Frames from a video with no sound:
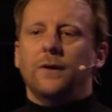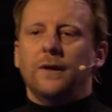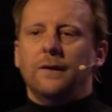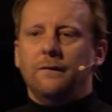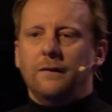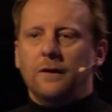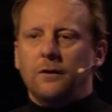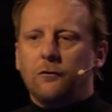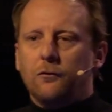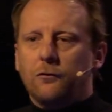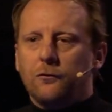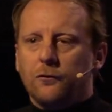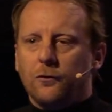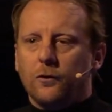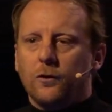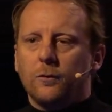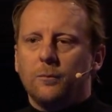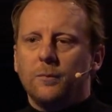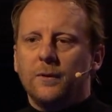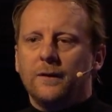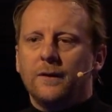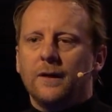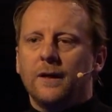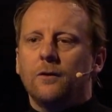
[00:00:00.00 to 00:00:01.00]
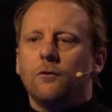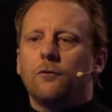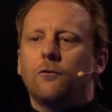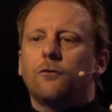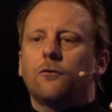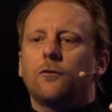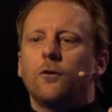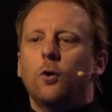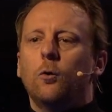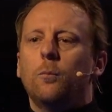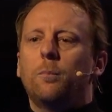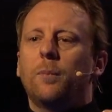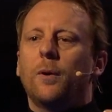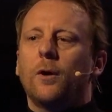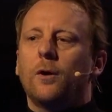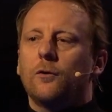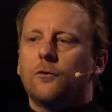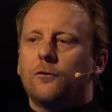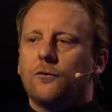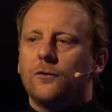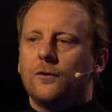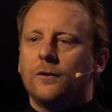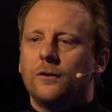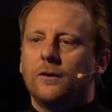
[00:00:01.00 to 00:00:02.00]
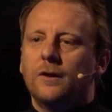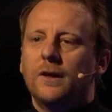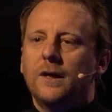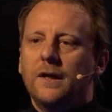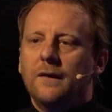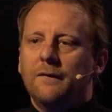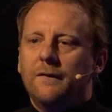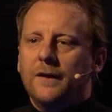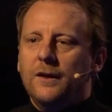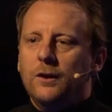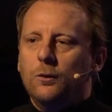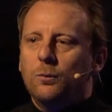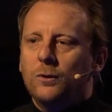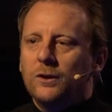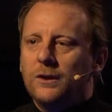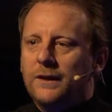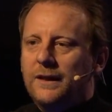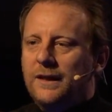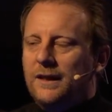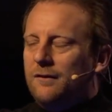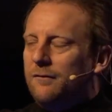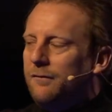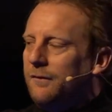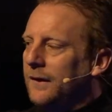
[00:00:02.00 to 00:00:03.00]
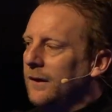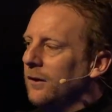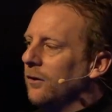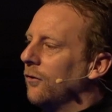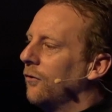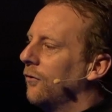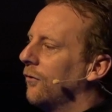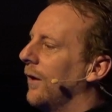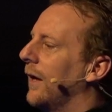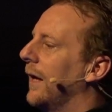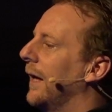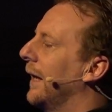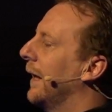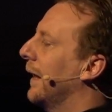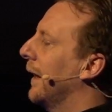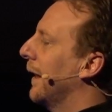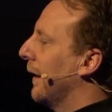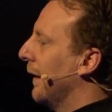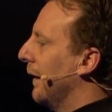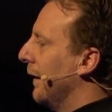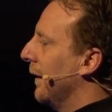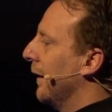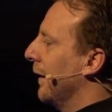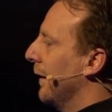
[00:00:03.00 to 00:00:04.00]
in this sermon that is so personal that you will leave here saying,